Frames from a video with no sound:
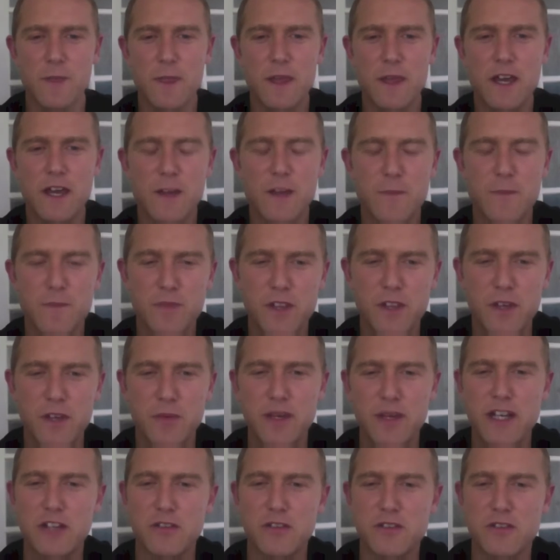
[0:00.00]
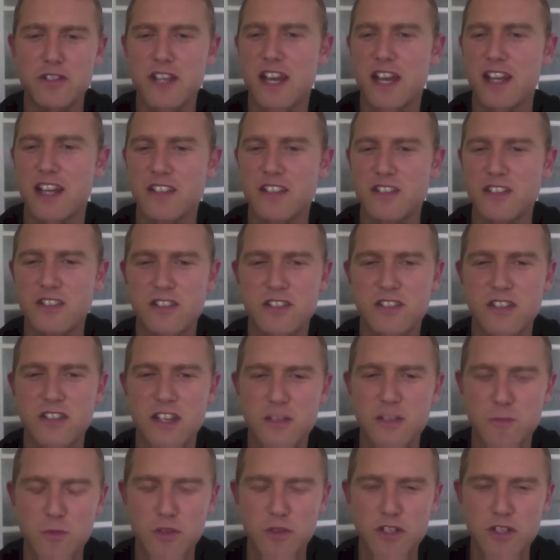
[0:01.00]
And when I do snack,
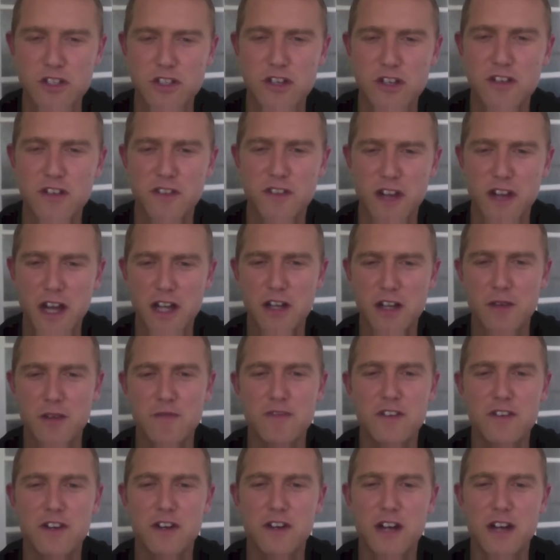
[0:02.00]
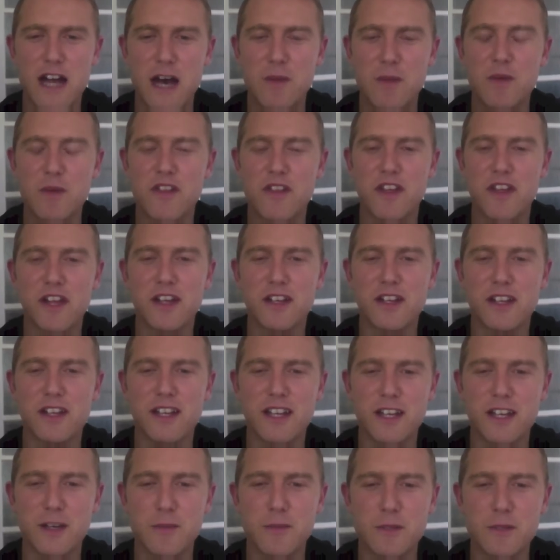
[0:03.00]
it's more just out of a comfort or habit thing,
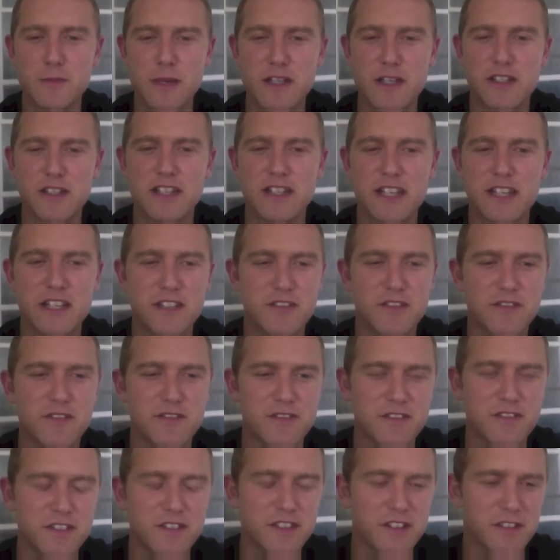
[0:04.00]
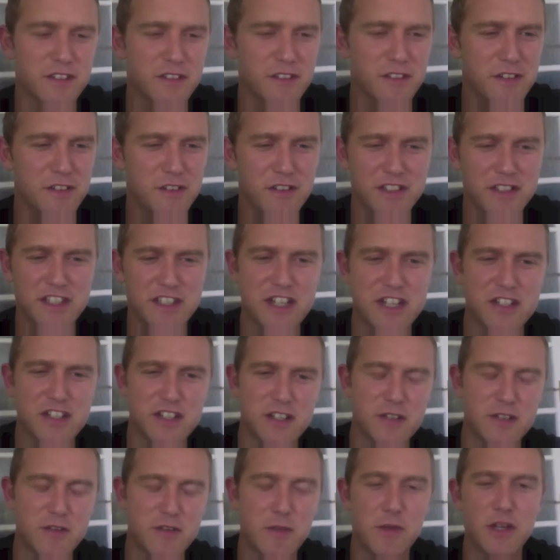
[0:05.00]
especially at the end of a session,
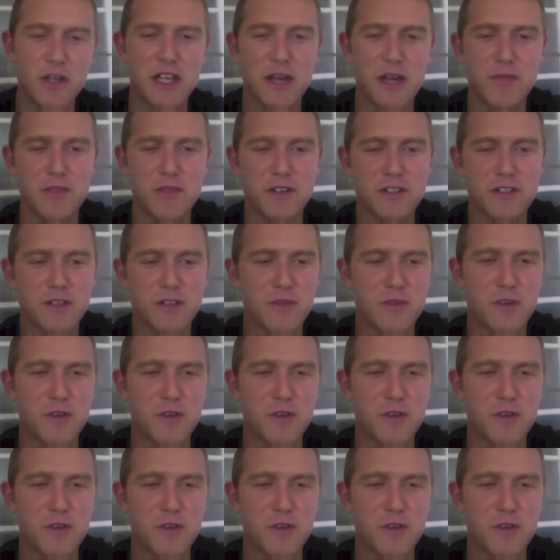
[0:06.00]
of a boot camp day or something.